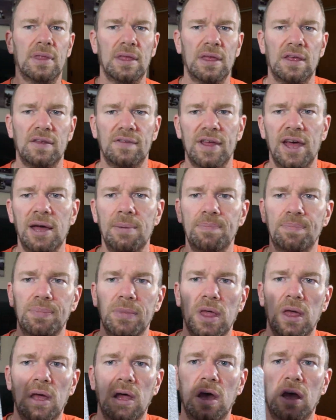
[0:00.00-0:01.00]
is there.
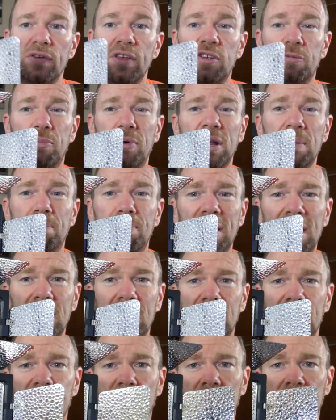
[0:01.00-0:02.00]
So that's pretty big.
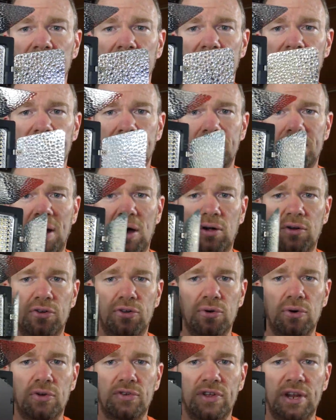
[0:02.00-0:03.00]
It's got these barn
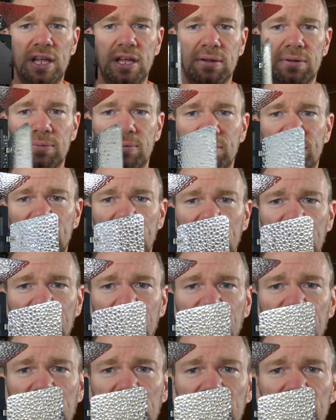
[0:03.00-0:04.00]
doors on it, which I
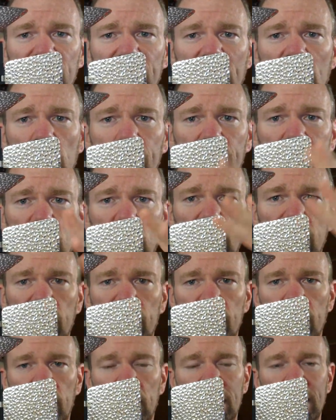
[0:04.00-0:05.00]
think just helps kind
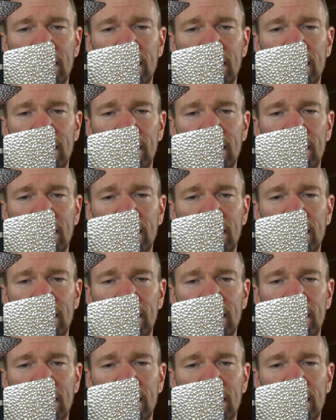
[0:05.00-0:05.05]
of